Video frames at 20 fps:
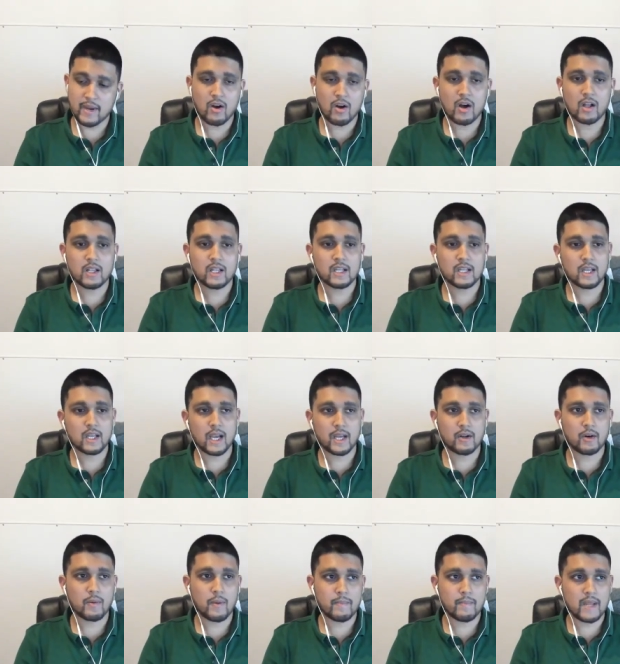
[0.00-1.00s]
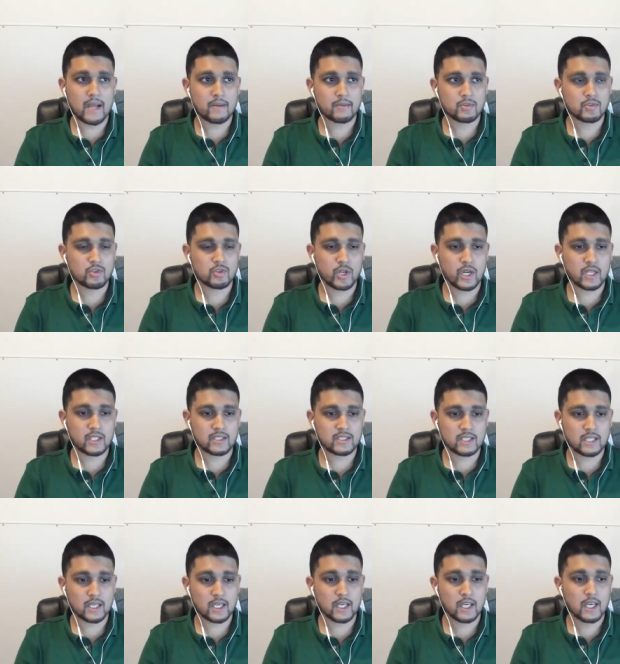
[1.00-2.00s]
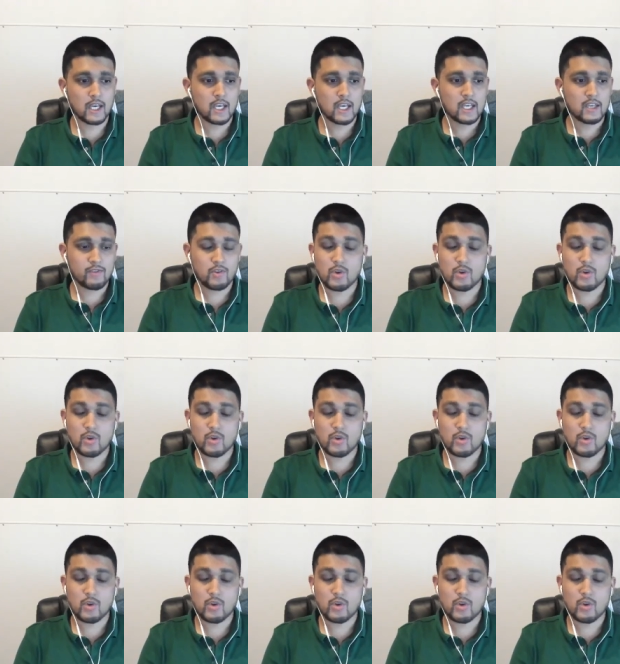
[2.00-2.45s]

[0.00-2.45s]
all in, I don't. I'm not trying to say if